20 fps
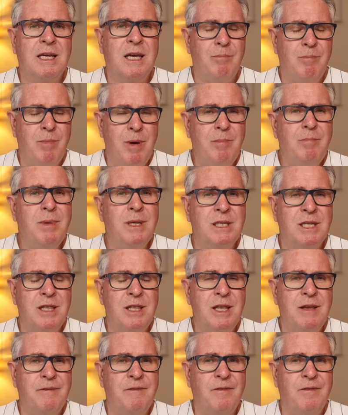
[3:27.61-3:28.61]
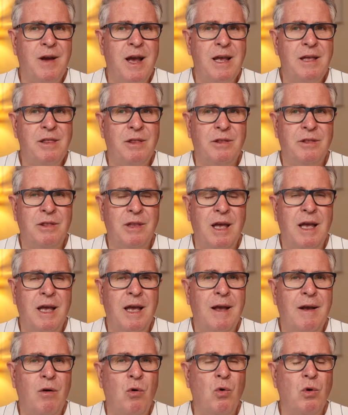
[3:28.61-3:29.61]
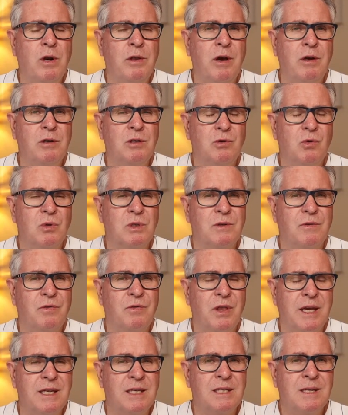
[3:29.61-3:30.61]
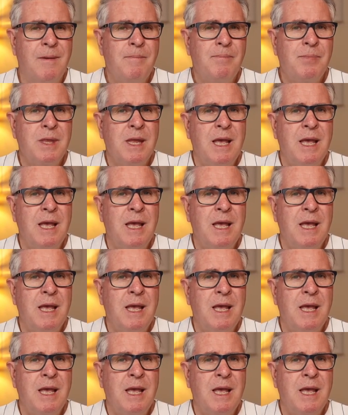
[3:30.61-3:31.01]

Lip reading: commitment in their faith, all of those sorts of things,